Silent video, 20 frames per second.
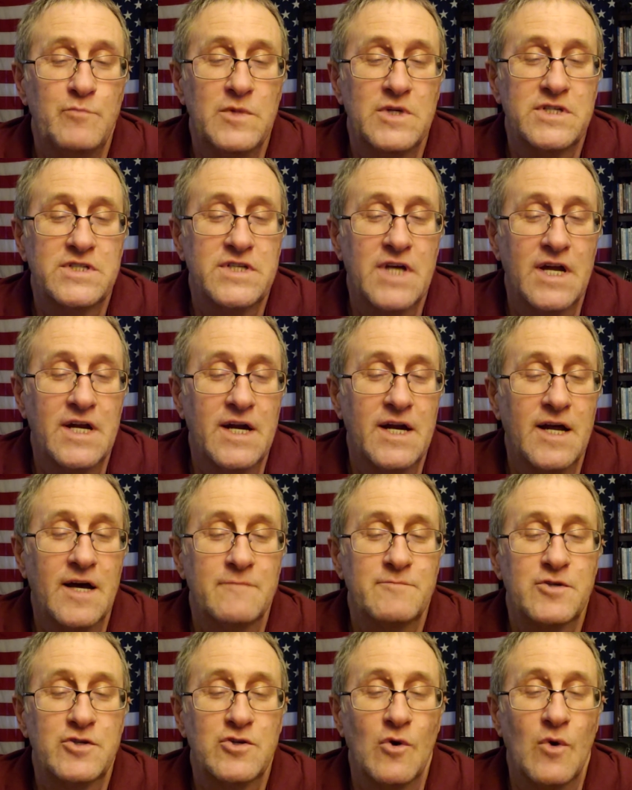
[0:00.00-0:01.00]
set it
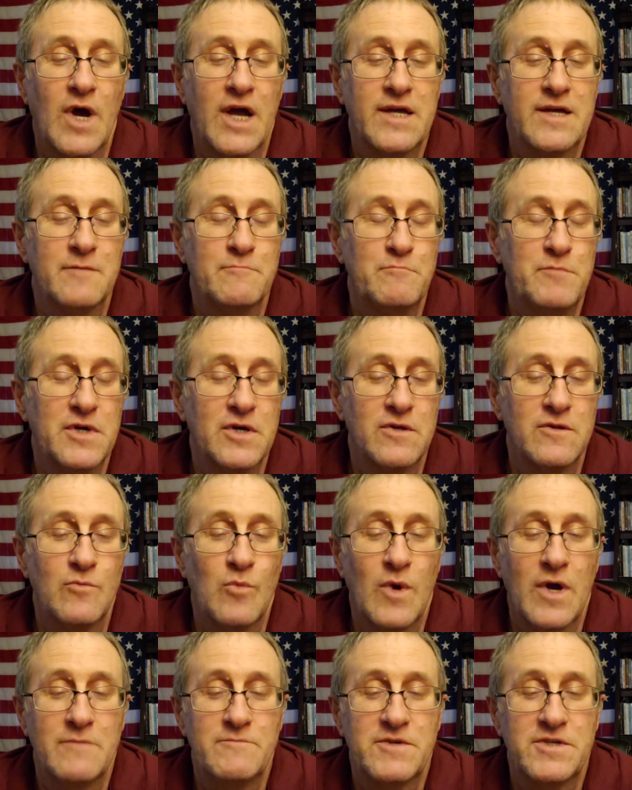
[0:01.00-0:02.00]
up so I can build
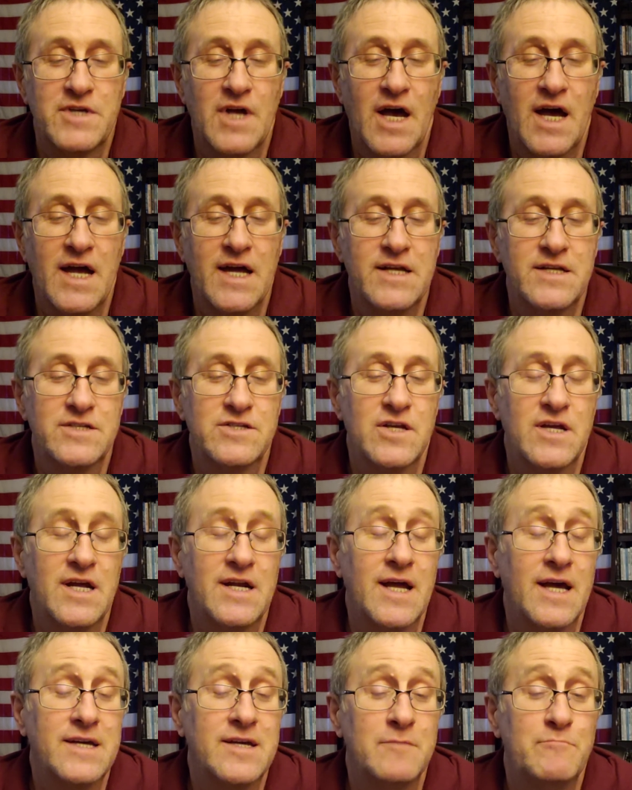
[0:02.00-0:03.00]
websites, and
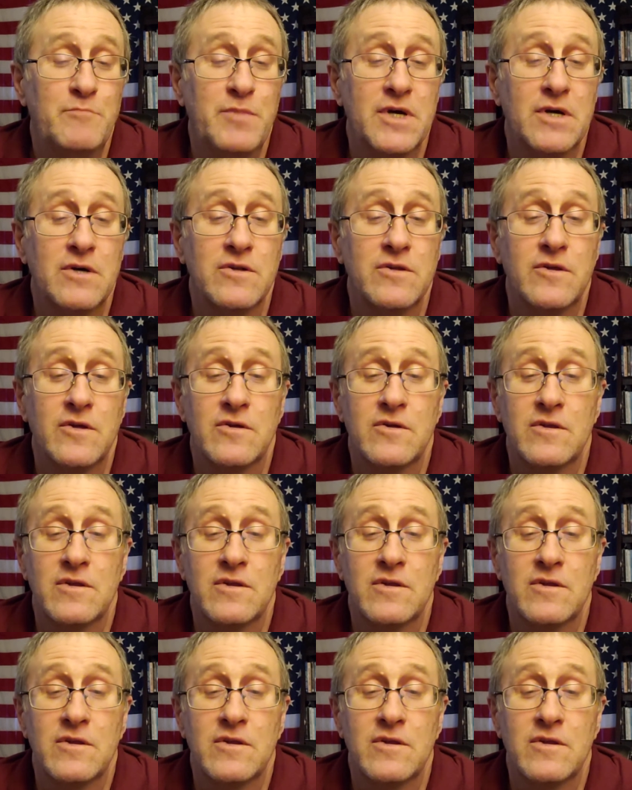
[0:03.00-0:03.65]
I could build